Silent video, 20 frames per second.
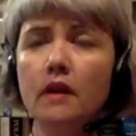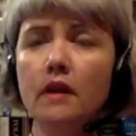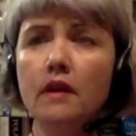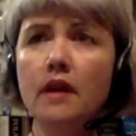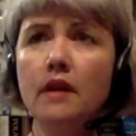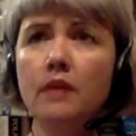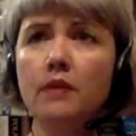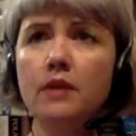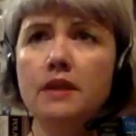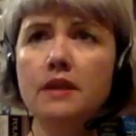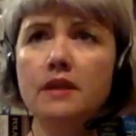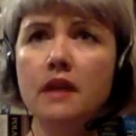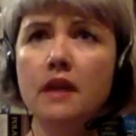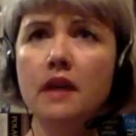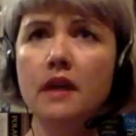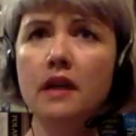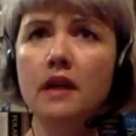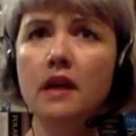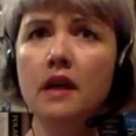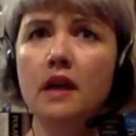there was
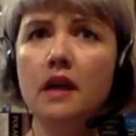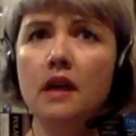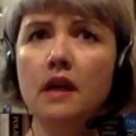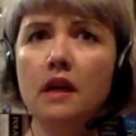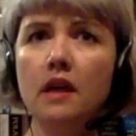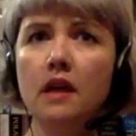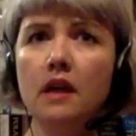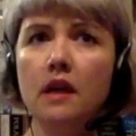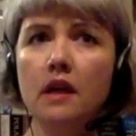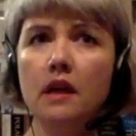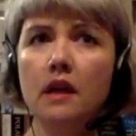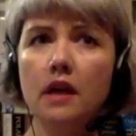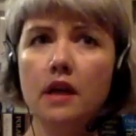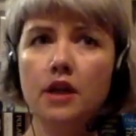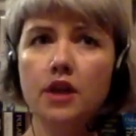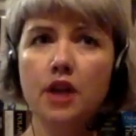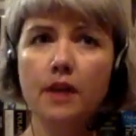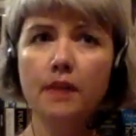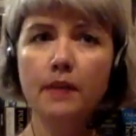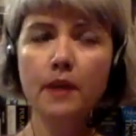a, a,
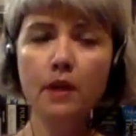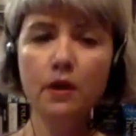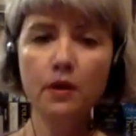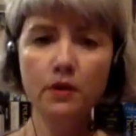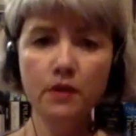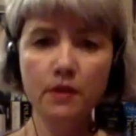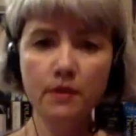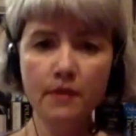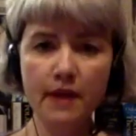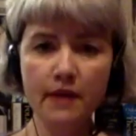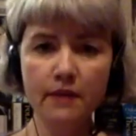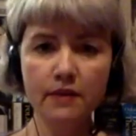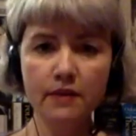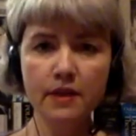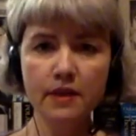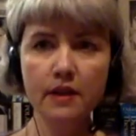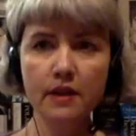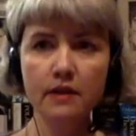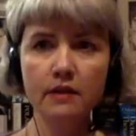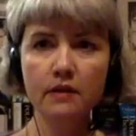chapel on the
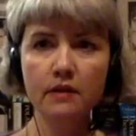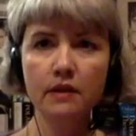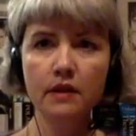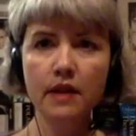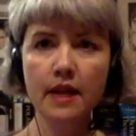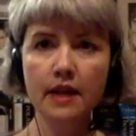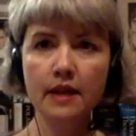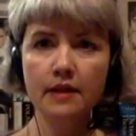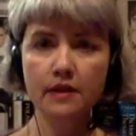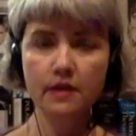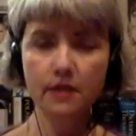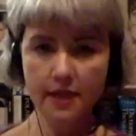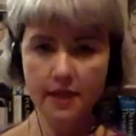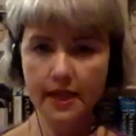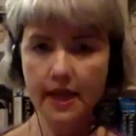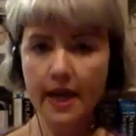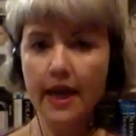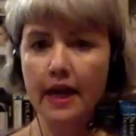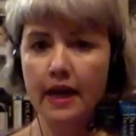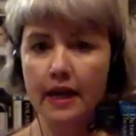mountain next to the
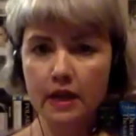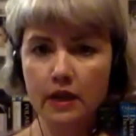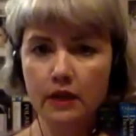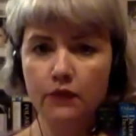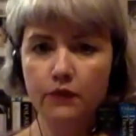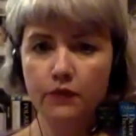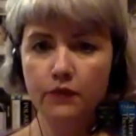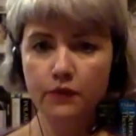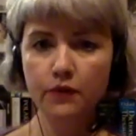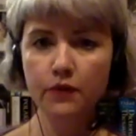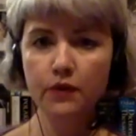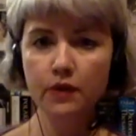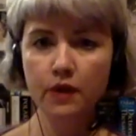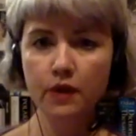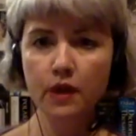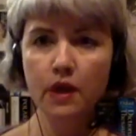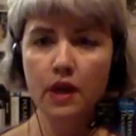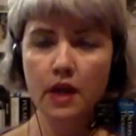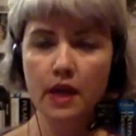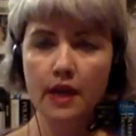cave,
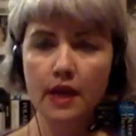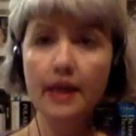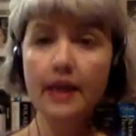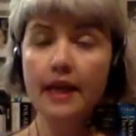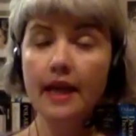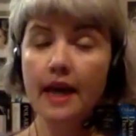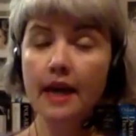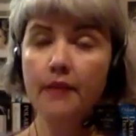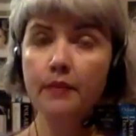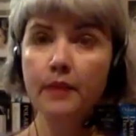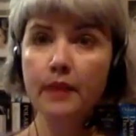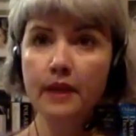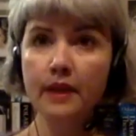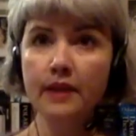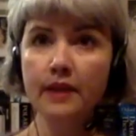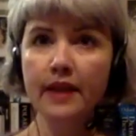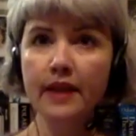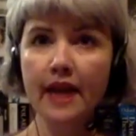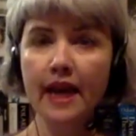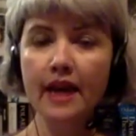and he had been
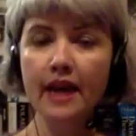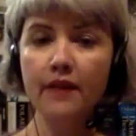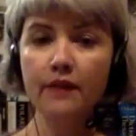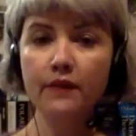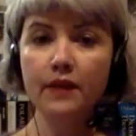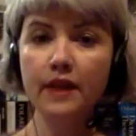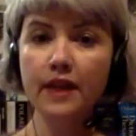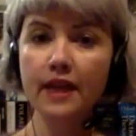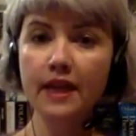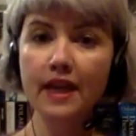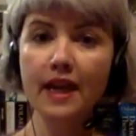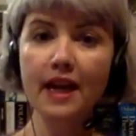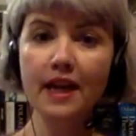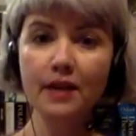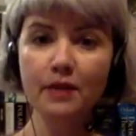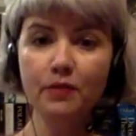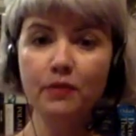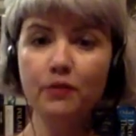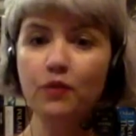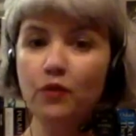in the cave and he
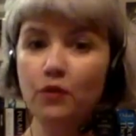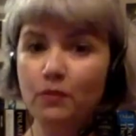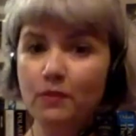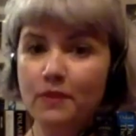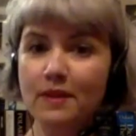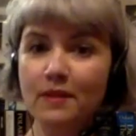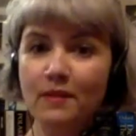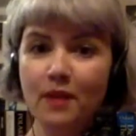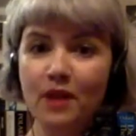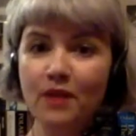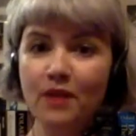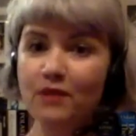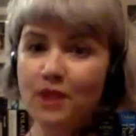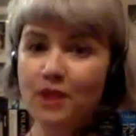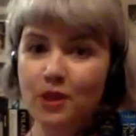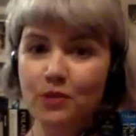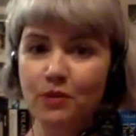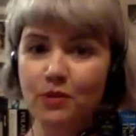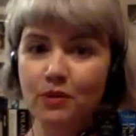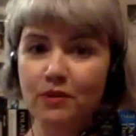had performed some kind of
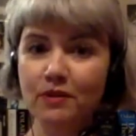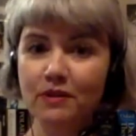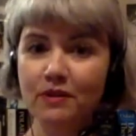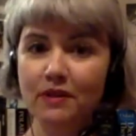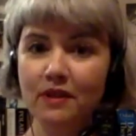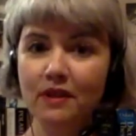ritual